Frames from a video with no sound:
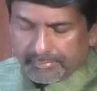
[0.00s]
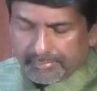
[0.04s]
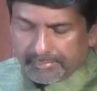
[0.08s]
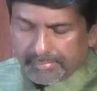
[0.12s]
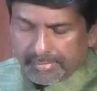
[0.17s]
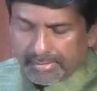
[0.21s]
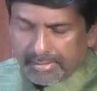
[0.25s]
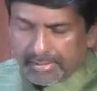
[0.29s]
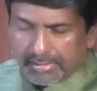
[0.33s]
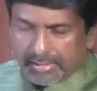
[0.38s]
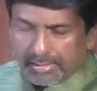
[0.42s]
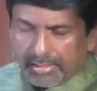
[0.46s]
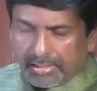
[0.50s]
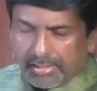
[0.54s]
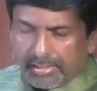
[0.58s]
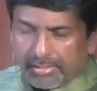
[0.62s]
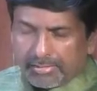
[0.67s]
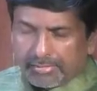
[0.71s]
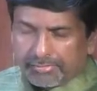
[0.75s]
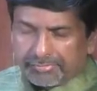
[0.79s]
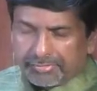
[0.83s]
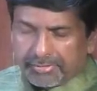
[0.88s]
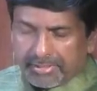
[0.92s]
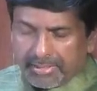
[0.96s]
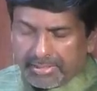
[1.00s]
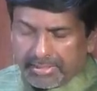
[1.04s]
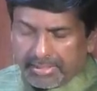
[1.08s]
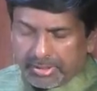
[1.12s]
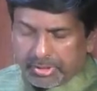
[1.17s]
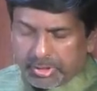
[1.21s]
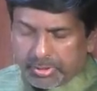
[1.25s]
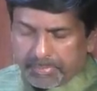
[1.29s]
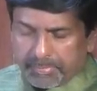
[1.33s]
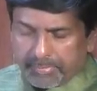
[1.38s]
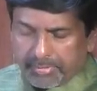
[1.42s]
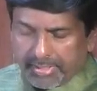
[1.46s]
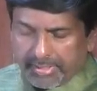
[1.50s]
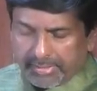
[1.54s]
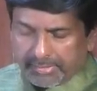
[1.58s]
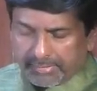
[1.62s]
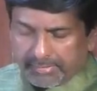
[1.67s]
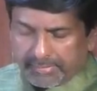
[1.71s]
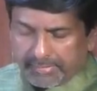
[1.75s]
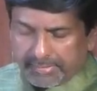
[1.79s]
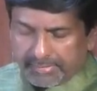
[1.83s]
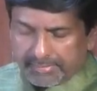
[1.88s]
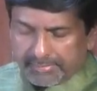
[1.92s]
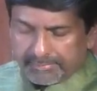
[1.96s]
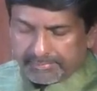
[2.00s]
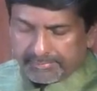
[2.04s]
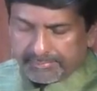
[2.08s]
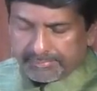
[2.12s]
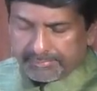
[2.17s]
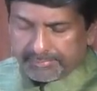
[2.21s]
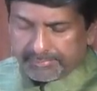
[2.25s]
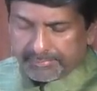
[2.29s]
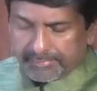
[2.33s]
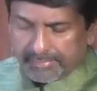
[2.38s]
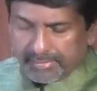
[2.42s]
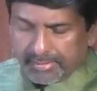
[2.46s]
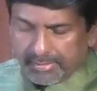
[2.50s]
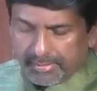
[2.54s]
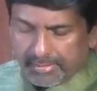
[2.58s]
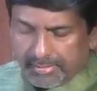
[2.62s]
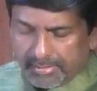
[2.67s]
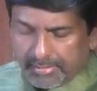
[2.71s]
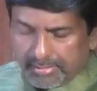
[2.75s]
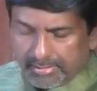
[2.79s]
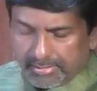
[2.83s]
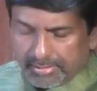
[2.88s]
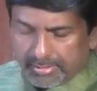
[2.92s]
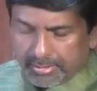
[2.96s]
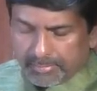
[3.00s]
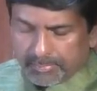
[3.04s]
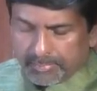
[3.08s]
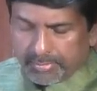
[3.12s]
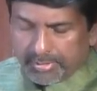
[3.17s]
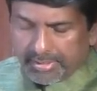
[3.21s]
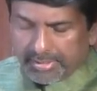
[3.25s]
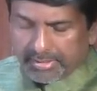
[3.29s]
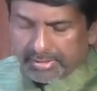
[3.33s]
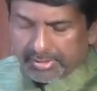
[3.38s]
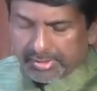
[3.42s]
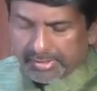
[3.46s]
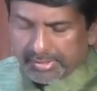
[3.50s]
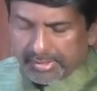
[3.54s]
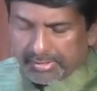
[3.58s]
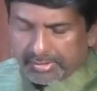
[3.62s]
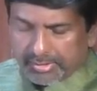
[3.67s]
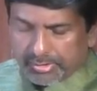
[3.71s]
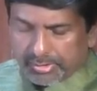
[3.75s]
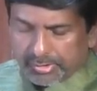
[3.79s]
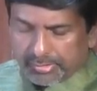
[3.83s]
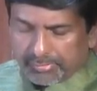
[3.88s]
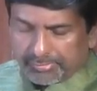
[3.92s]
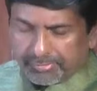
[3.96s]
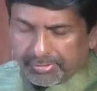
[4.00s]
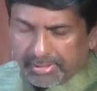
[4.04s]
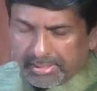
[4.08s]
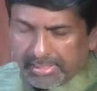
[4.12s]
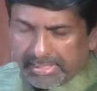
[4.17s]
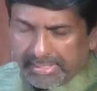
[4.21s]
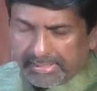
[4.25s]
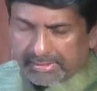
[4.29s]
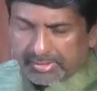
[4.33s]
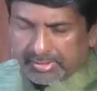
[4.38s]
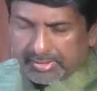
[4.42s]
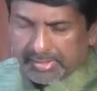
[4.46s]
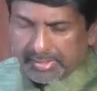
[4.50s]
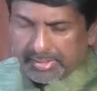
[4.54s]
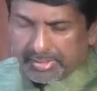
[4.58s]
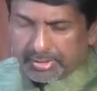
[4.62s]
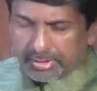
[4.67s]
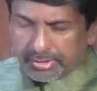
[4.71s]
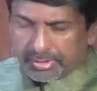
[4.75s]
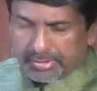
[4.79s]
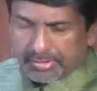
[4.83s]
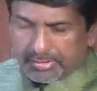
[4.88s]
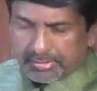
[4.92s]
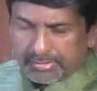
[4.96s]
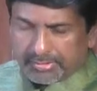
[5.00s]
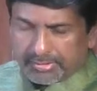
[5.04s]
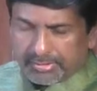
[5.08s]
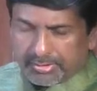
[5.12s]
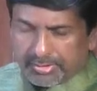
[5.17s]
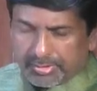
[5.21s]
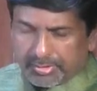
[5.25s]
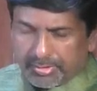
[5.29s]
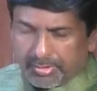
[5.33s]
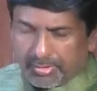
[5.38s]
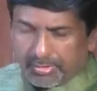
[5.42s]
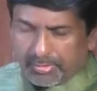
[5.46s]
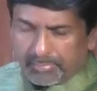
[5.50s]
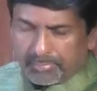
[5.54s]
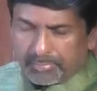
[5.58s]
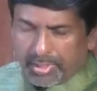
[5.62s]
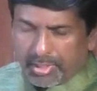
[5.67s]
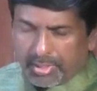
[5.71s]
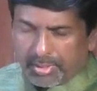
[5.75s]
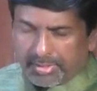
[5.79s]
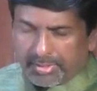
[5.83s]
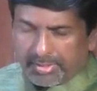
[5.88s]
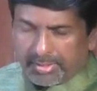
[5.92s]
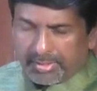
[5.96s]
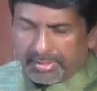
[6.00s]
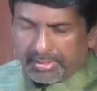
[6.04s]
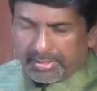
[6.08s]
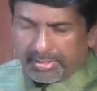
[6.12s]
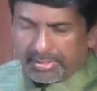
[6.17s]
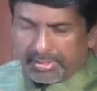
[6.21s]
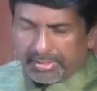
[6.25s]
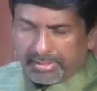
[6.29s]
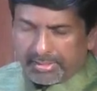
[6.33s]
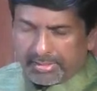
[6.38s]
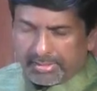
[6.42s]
And allow each breath to bring a sense of relaxation to your body